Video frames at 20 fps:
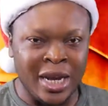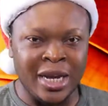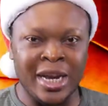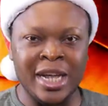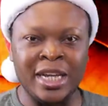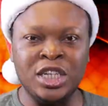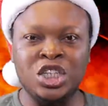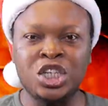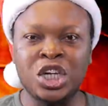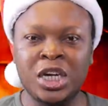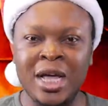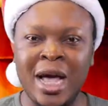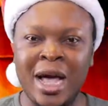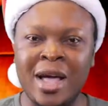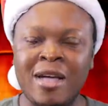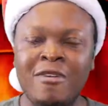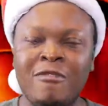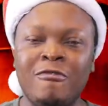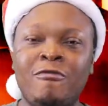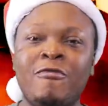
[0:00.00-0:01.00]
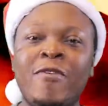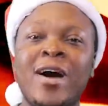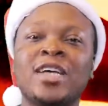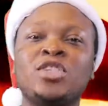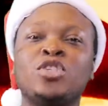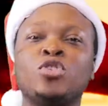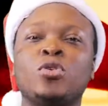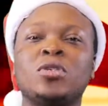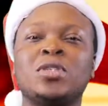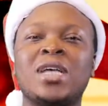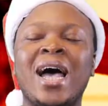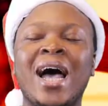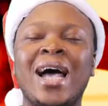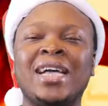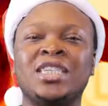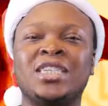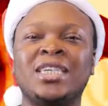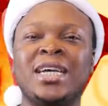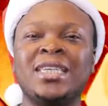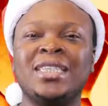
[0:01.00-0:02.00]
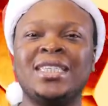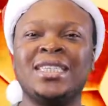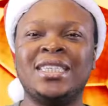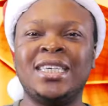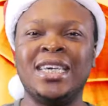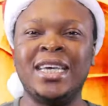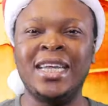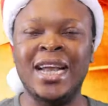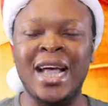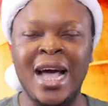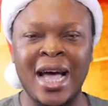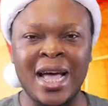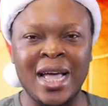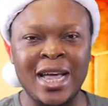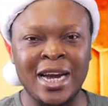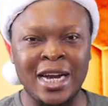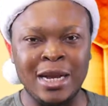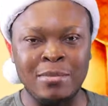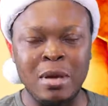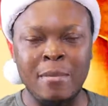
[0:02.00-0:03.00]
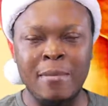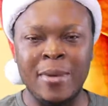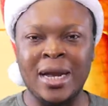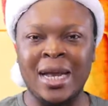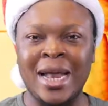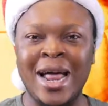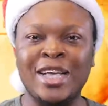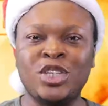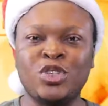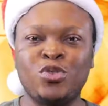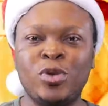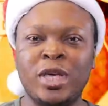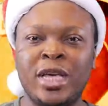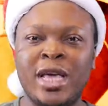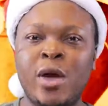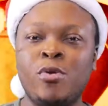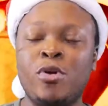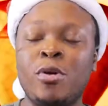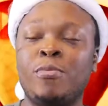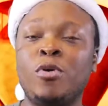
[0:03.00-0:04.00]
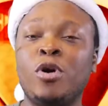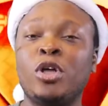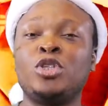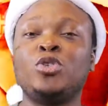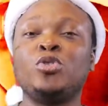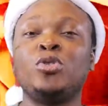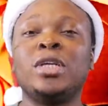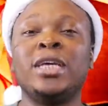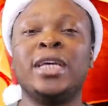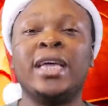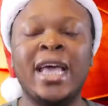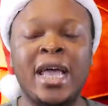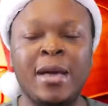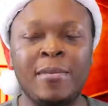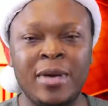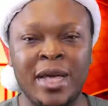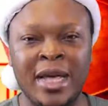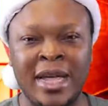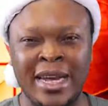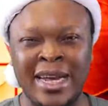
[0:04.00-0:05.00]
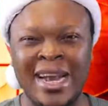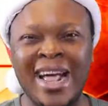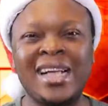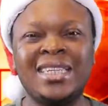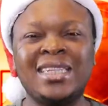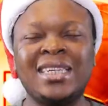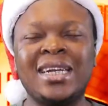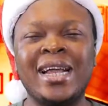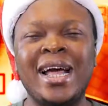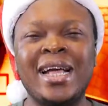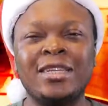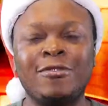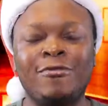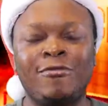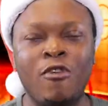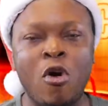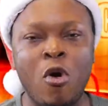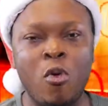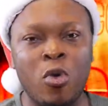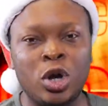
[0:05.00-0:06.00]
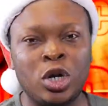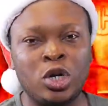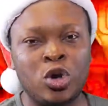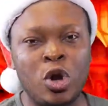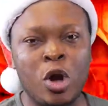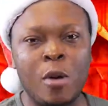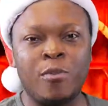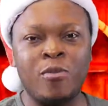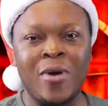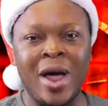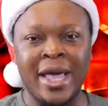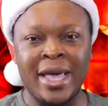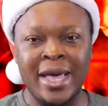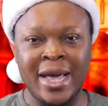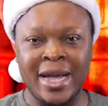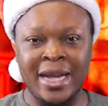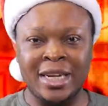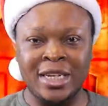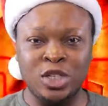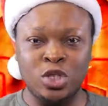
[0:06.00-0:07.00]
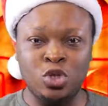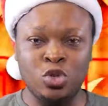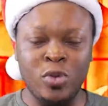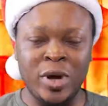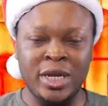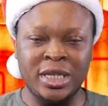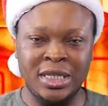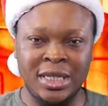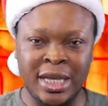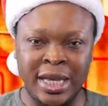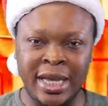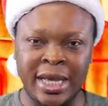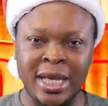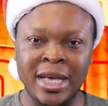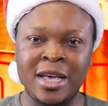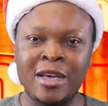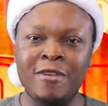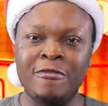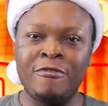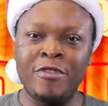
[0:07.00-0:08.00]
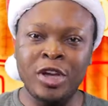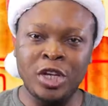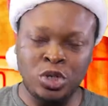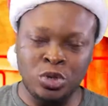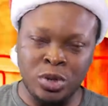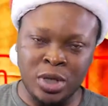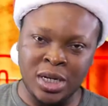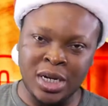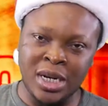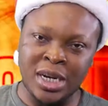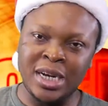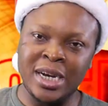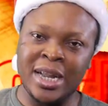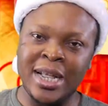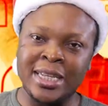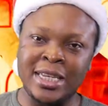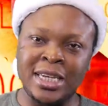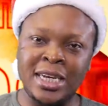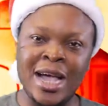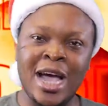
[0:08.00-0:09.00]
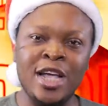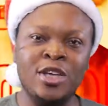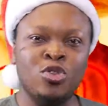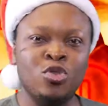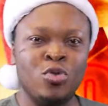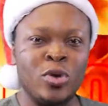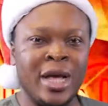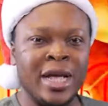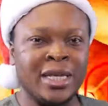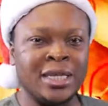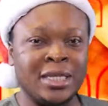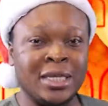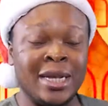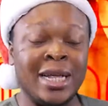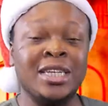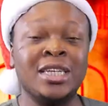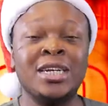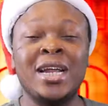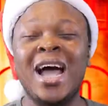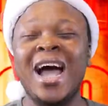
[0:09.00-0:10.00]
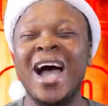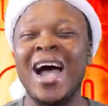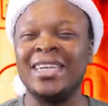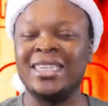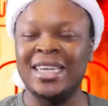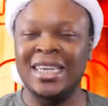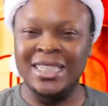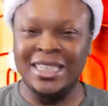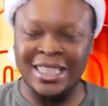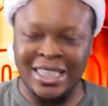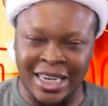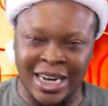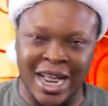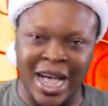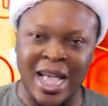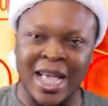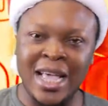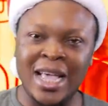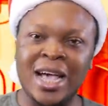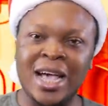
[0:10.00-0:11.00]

Nigeria versus Argentina. Remember last weekend we brought you the game in 1994 World Cup right here in the USA, featuring Nigeria, Argentina.